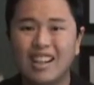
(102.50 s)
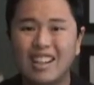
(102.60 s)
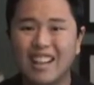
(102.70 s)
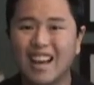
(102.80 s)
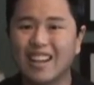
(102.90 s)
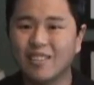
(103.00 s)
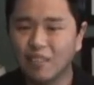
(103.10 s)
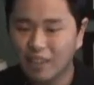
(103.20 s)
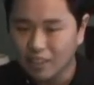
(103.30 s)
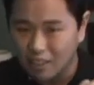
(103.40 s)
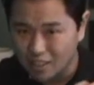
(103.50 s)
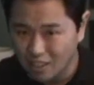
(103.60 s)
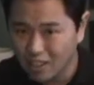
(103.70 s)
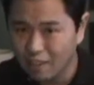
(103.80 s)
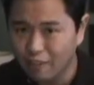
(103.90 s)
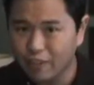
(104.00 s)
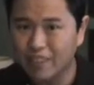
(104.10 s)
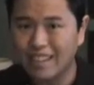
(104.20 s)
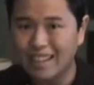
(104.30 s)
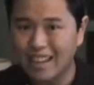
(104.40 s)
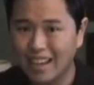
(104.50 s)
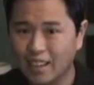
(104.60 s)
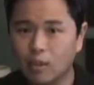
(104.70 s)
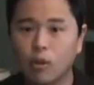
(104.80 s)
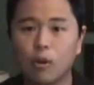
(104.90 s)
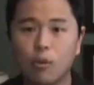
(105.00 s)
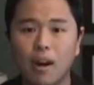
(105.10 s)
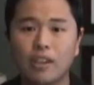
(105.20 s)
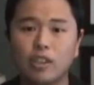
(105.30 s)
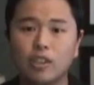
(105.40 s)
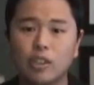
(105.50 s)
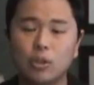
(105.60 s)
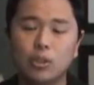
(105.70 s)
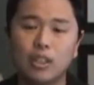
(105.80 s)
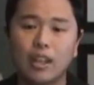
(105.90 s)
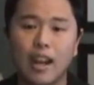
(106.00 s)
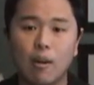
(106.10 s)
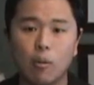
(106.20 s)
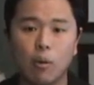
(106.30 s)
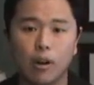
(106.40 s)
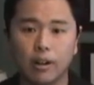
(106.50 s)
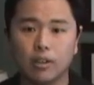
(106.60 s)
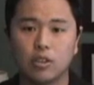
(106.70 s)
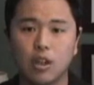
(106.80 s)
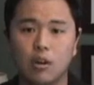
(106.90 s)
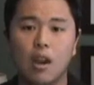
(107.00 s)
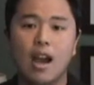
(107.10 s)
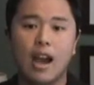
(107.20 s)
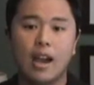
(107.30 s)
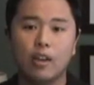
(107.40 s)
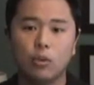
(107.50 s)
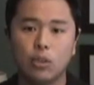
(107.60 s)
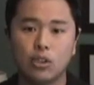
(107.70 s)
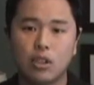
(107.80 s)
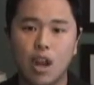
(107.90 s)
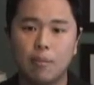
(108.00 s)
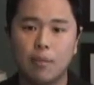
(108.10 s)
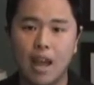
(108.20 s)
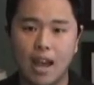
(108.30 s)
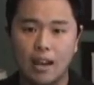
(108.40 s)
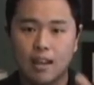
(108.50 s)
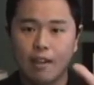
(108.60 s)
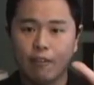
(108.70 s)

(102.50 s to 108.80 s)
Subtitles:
a lot of discomfort at night or while you're using it at work. So, how do we stop that?